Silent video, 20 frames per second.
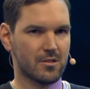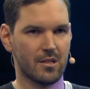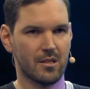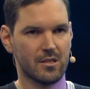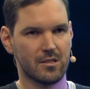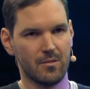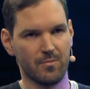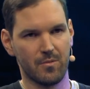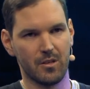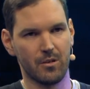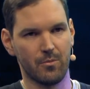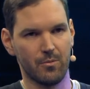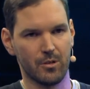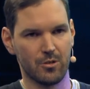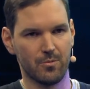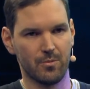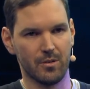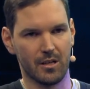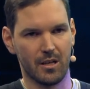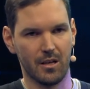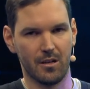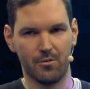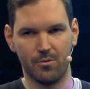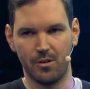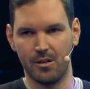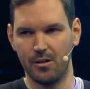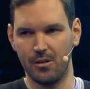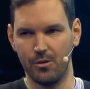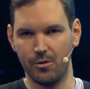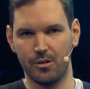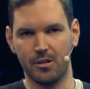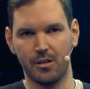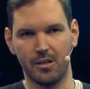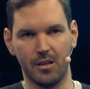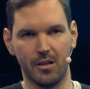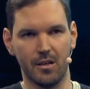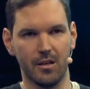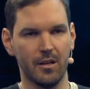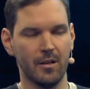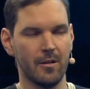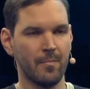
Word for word: Is that something which we can run locally?